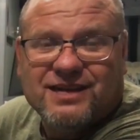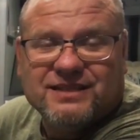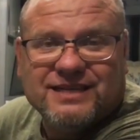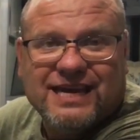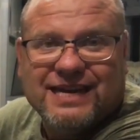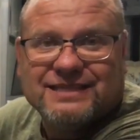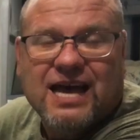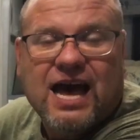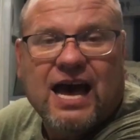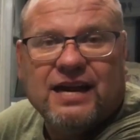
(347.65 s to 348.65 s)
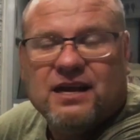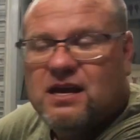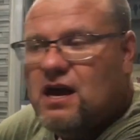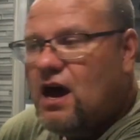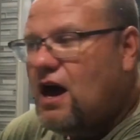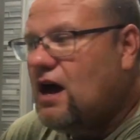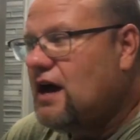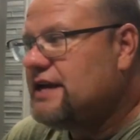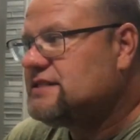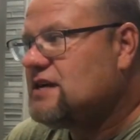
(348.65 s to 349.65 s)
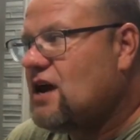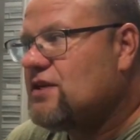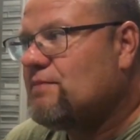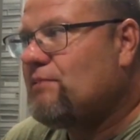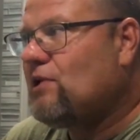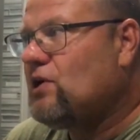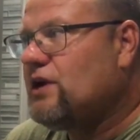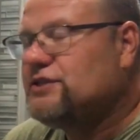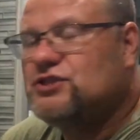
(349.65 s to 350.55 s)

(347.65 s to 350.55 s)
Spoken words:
It doesn't get as hot as the other burner.